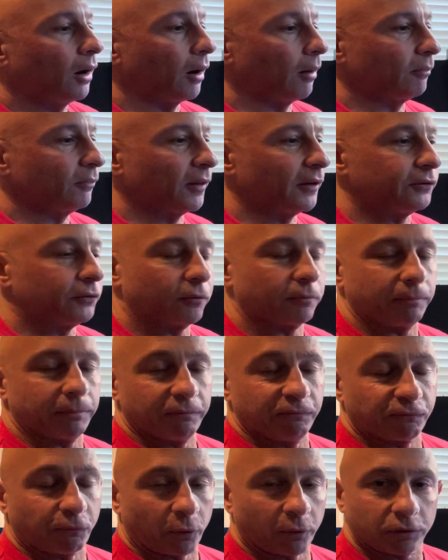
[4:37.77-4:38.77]
Then you're
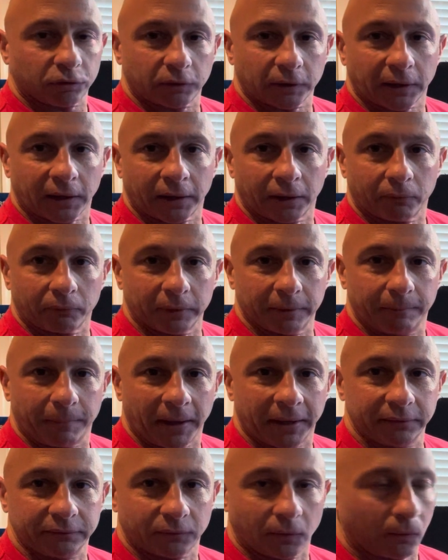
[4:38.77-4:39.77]
forced to kind of
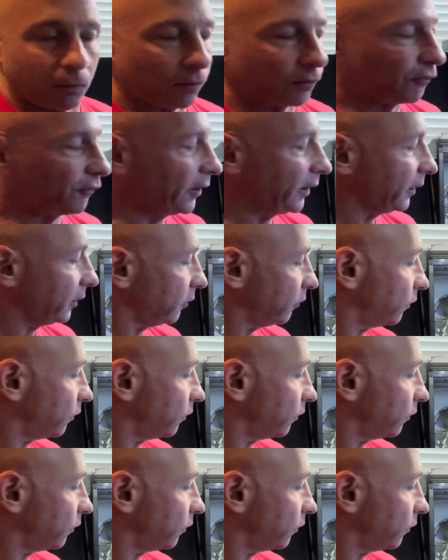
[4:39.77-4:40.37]
repaint the whole thing.